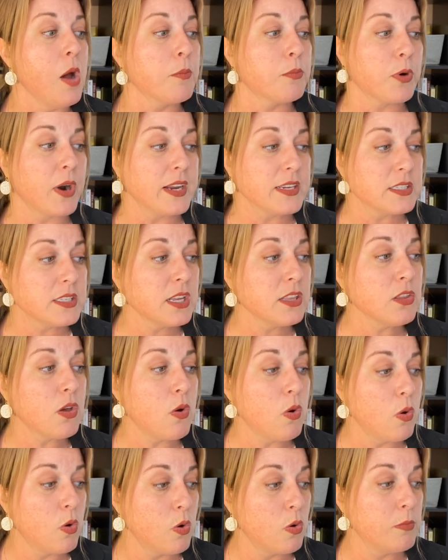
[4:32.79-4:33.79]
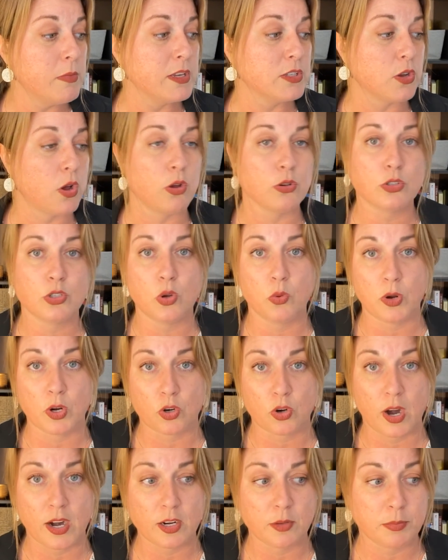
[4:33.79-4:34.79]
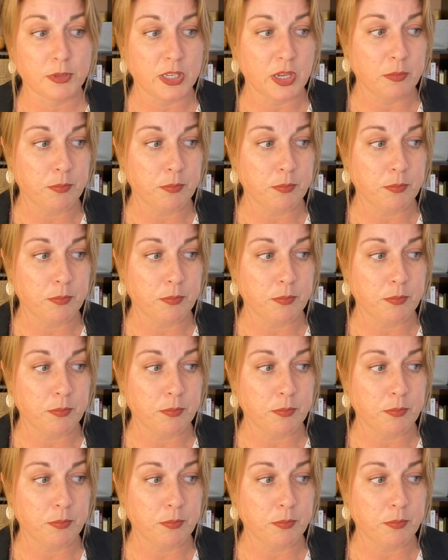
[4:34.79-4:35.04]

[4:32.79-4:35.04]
Pricing the home is also incredibly